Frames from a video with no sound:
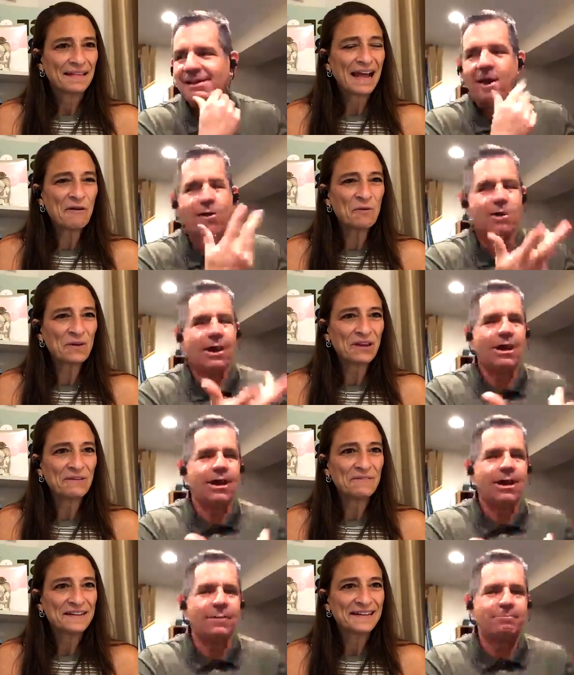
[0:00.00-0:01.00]
Speaker 1: How oh, are you?
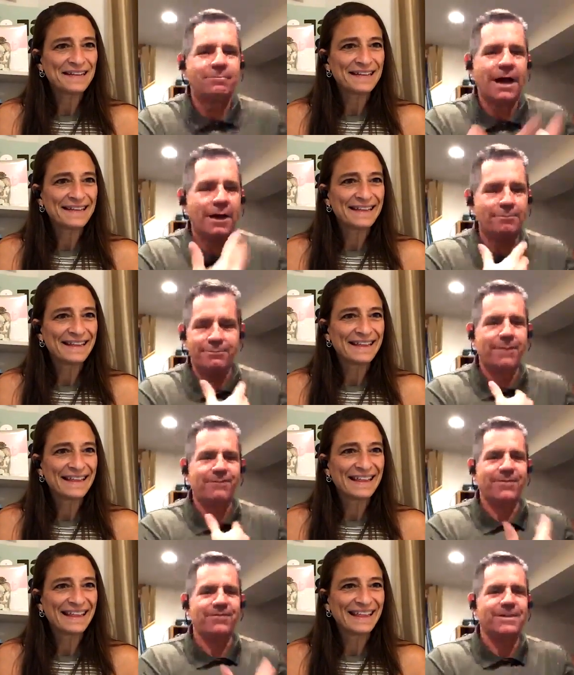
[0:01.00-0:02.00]
Um, I'm I'm
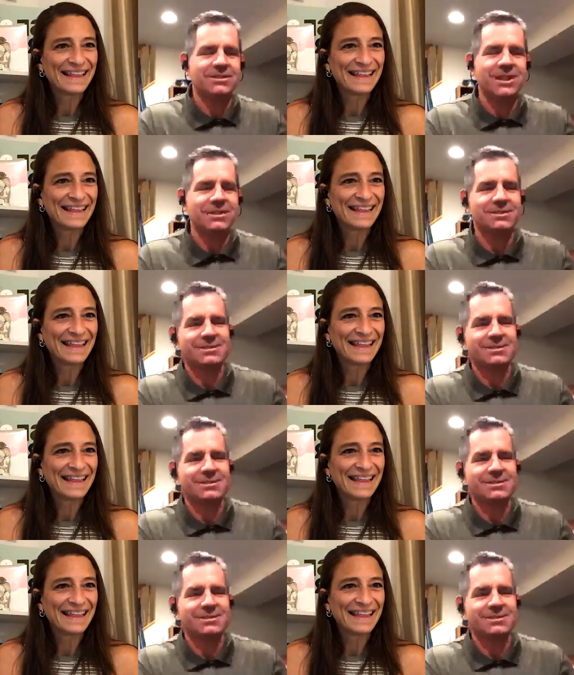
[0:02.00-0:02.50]
56.